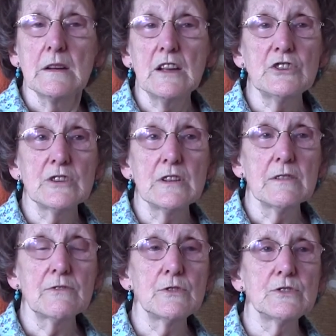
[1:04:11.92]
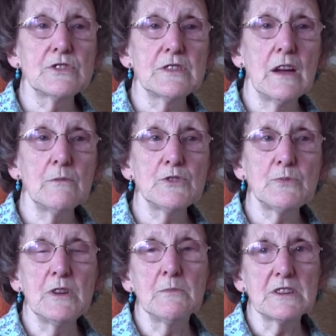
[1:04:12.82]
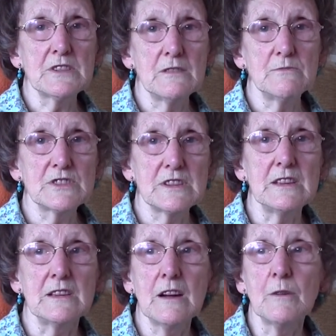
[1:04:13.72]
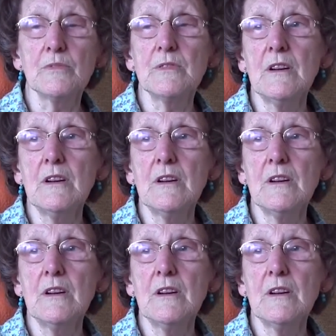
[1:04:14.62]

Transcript: gradually, of course, that was where my time was taking up,